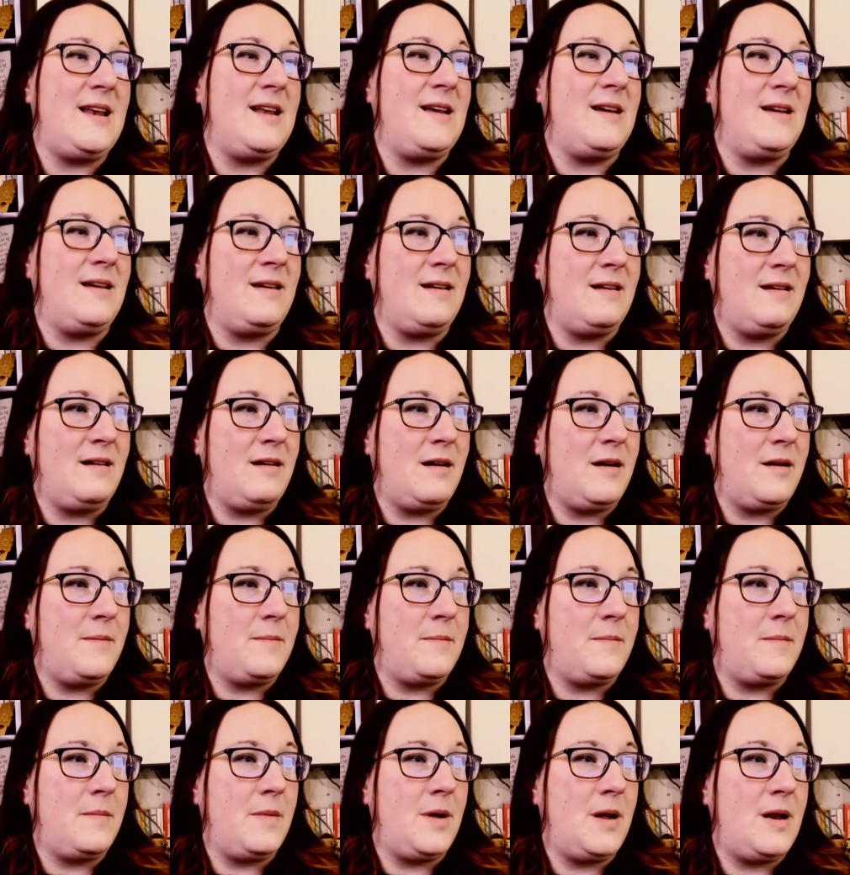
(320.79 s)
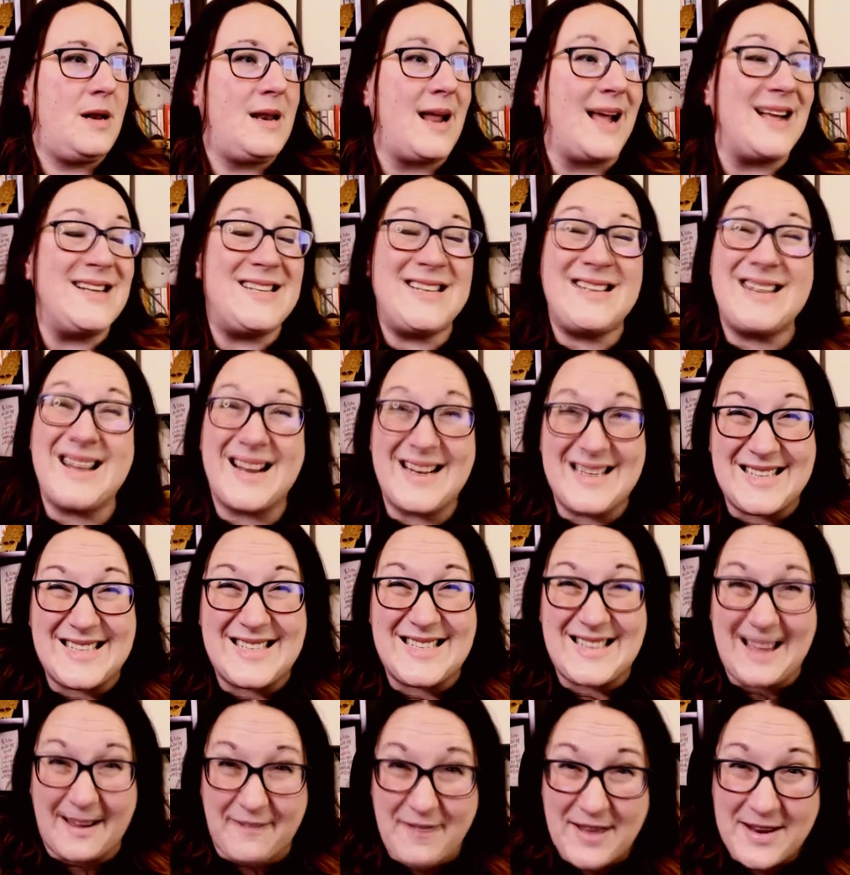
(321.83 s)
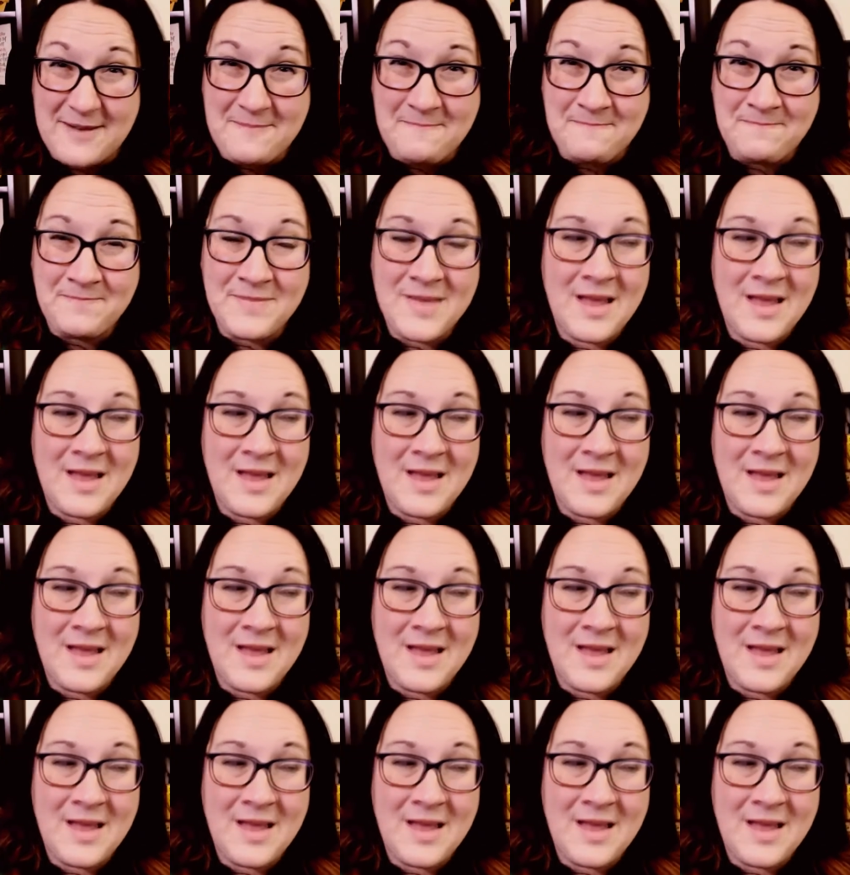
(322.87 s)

1997.